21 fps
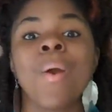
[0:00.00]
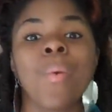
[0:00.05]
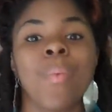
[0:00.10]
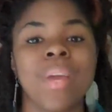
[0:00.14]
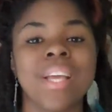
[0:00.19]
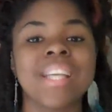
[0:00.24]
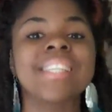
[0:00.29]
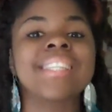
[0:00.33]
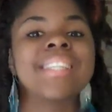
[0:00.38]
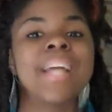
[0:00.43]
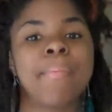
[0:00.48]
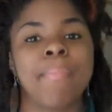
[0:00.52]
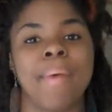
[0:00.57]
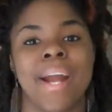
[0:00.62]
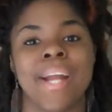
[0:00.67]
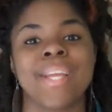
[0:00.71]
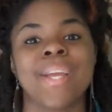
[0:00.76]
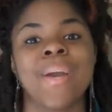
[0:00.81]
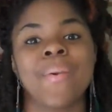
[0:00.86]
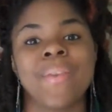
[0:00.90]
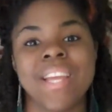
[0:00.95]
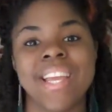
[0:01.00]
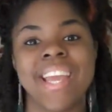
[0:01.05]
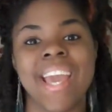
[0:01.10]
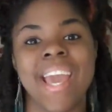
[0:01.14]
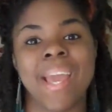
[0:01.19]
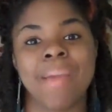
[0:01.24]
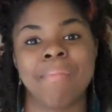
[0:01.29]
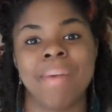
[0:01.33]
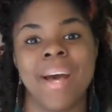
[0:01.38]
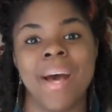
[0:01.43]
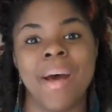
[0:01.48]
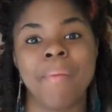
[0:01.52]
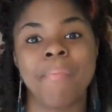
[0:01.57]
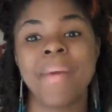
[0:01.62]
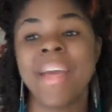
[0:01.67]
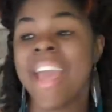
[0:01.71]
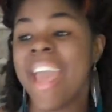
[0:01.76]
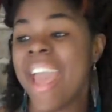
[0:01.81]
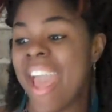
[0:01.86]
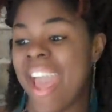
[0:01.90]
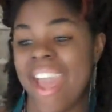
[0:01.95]
We can step our yoni game up
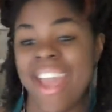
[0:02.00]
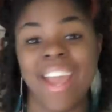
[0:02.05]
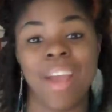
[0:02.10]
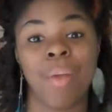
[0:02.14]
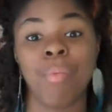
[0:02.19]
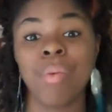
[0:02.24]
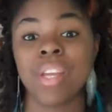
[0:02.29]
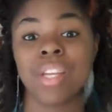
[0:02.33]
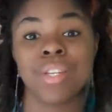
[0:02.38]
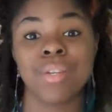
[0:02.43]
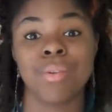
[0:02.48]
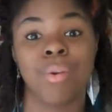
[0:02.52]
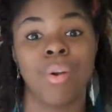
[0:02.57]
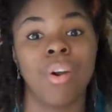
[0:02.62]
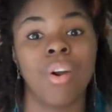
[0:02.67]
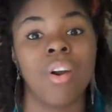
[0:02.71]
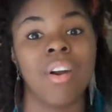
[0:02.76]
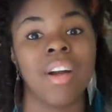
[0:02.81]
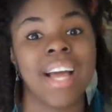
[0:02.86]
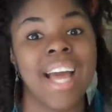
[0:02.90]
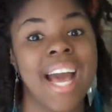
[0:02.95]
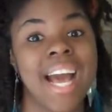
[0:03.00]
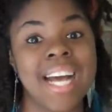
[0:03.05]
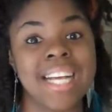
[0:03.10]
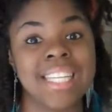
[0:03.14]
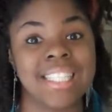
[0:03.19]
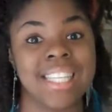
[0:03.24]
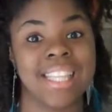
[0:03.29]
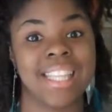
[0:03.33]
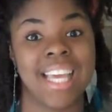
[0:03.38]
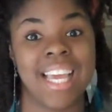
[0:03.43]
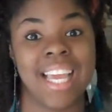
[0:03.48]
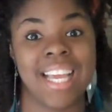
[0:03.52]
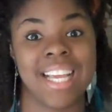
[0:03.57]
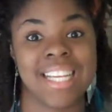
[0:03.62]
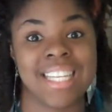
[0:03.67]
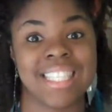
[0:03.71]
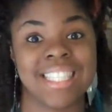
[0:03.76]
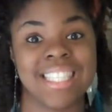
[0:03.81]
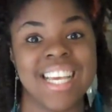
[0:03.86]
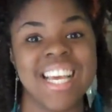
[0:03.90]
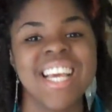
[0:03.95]
and we can do all kinds of
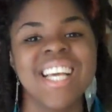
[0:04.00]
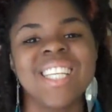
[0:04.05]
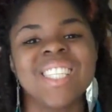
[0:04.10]
things.